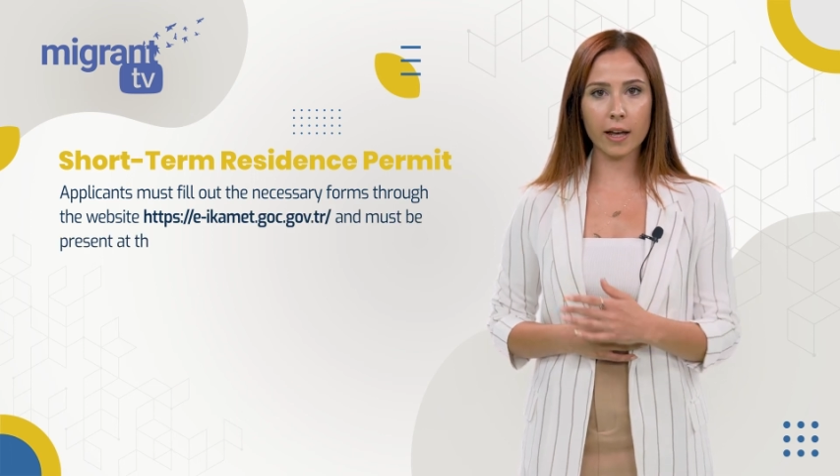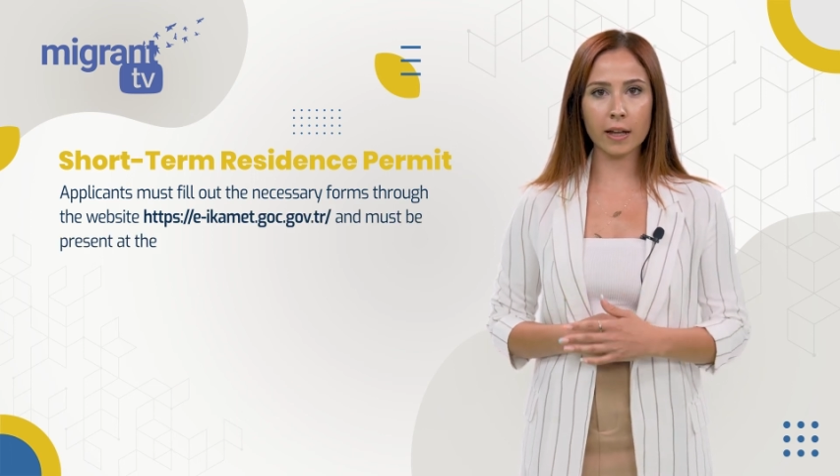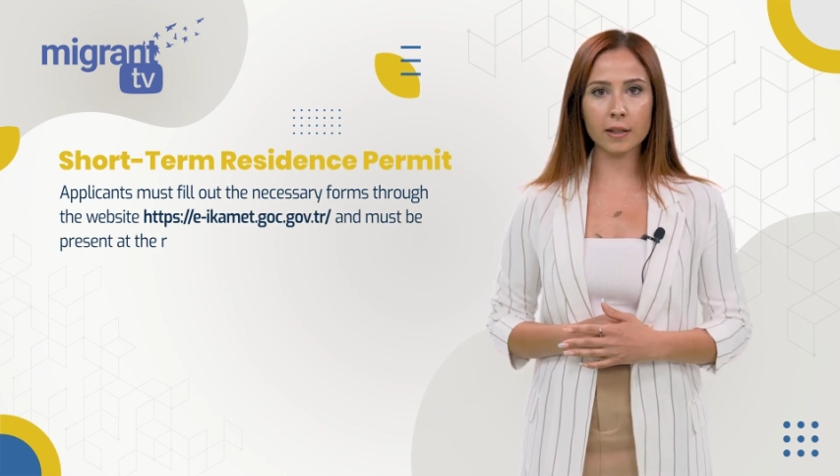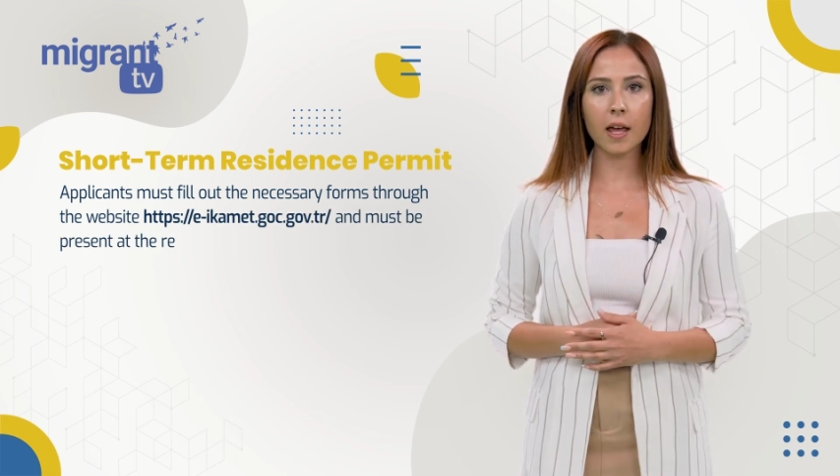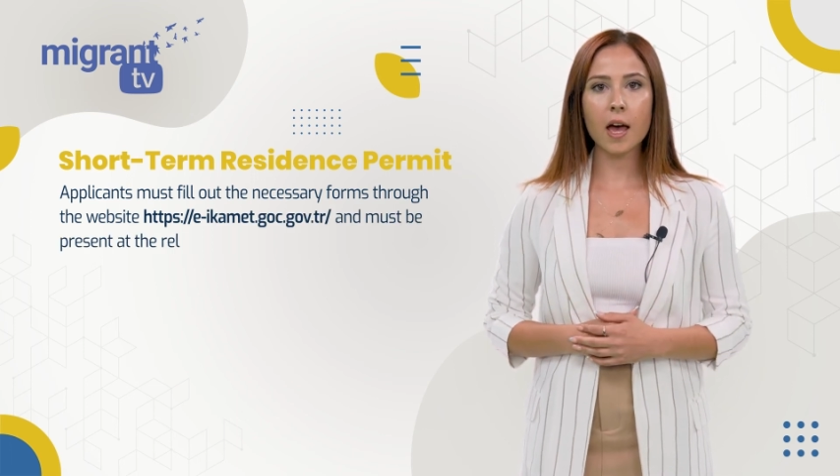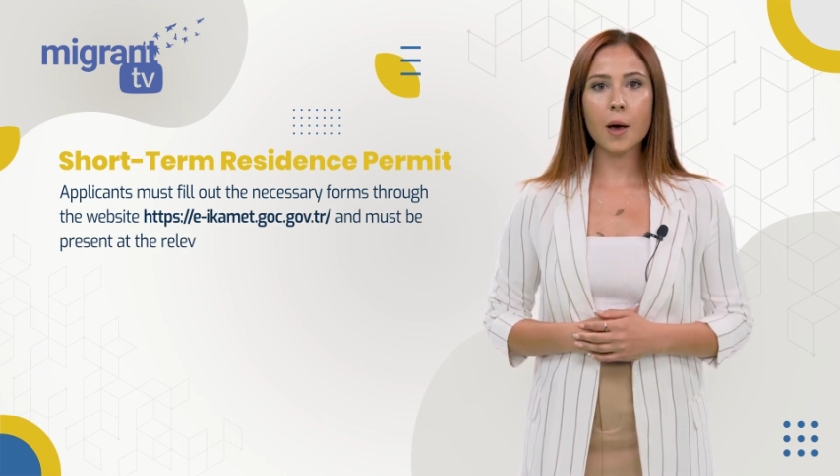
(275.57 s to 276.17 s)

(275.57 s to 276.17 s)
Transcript: and